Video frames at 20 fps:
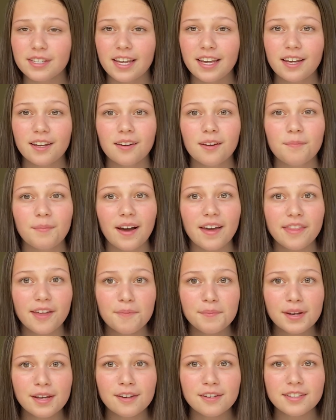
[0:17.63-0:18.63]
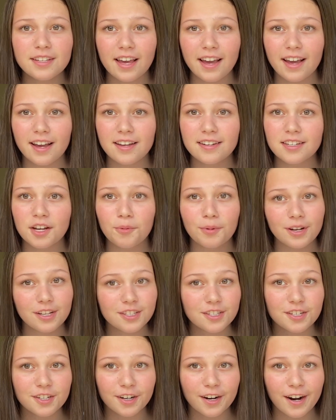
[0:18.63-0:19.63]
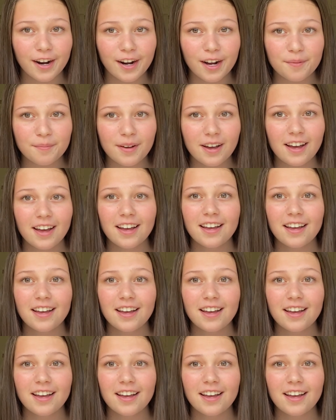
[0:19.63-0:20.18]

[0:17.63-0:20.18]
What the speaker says: in my thumbnails and on my Instagram,